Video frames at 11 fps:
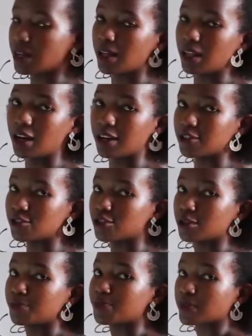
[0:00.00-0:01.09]
are large,
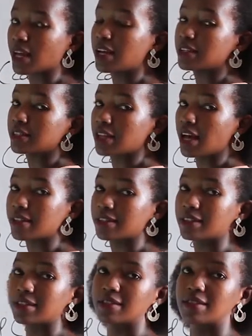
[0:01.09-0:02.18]
and in other
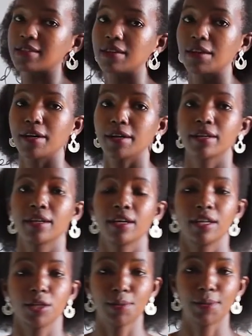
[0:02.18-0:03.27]
cases they are
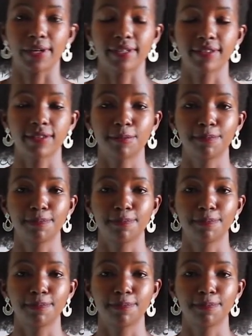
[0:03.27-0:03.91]
numerous.